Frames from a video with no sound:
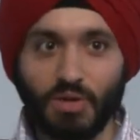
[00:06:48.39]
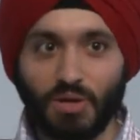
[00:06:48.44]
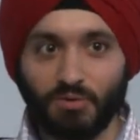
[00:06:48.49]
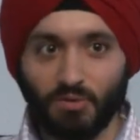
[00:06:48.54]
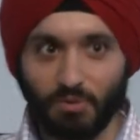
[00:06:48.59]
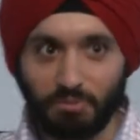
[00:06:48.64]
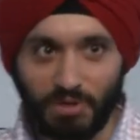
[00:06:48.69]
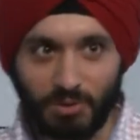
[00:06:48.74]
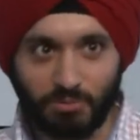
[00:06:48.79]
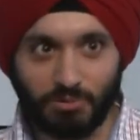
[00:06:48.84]

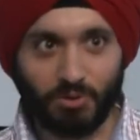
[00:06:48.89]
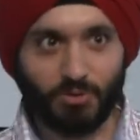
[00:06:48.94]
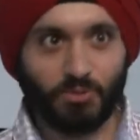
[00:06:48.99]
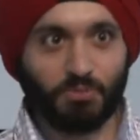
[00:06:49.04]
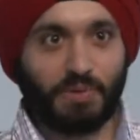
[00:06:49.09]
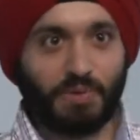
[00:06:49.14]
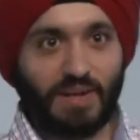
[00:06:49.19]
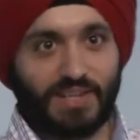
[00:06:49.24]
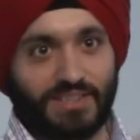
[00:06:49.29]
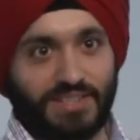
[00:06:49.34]
for people who
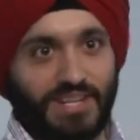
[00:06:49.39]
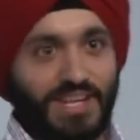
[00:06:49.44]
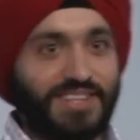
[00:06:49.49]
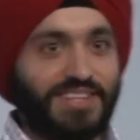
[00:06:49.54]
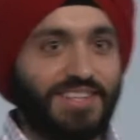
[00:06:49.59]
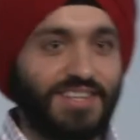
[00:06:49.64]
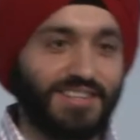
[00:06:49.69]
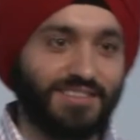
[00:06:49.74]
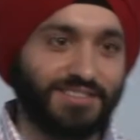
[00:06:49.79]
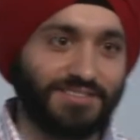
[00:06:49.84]
punch like
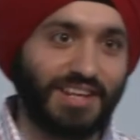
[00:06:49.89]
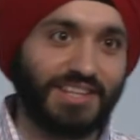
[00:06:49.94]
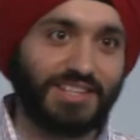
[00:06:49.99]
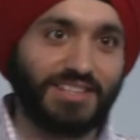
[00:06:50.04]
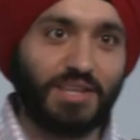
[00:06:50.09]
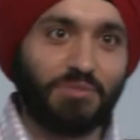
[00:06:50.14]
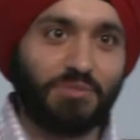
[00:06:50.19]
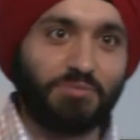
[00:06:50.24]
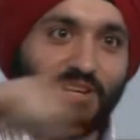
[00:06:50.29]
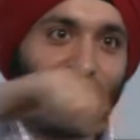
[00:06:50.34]
this rather
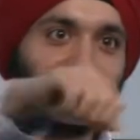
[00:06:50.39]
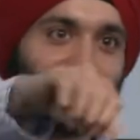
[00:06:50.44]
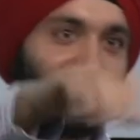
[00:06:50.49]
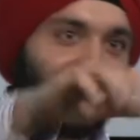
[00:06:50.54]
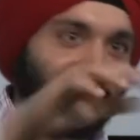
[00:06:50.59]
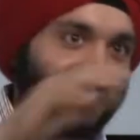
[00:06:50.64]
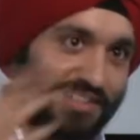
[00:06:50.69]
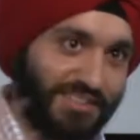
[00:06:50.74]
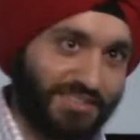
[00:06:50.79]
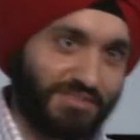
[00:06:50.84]
than punch
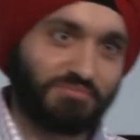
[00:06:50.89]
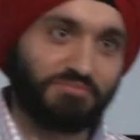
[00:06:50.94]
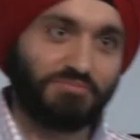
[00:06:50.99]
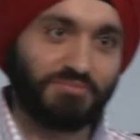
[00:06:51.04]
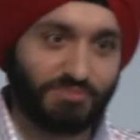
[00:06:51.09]
like this.